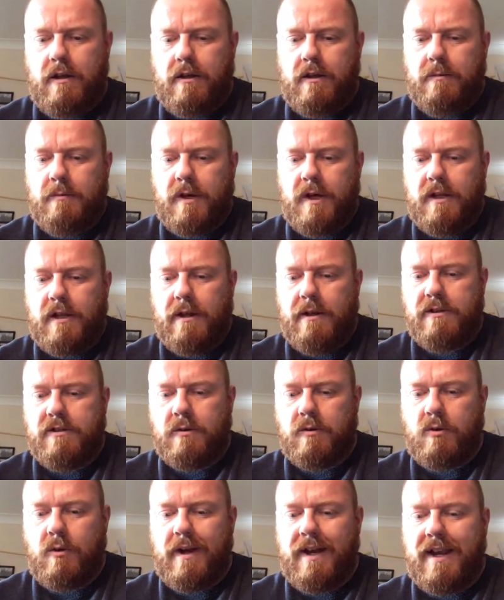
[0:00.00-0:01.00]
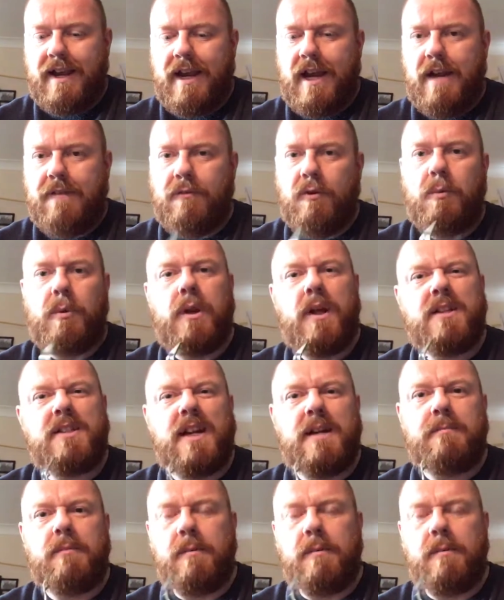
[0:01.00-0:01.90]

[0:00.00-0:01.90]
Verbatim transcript: You might notice I'm quite careful when I take